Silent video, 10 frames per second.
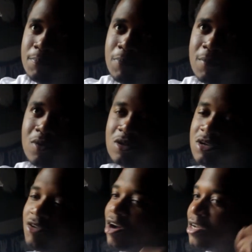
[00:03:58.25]
put me
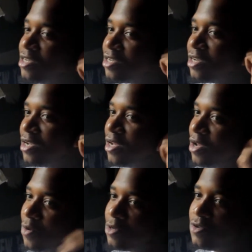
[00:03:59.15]
onto grunge,
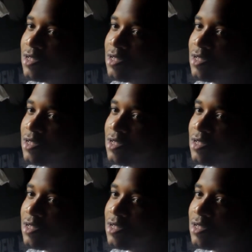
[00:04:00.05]
which was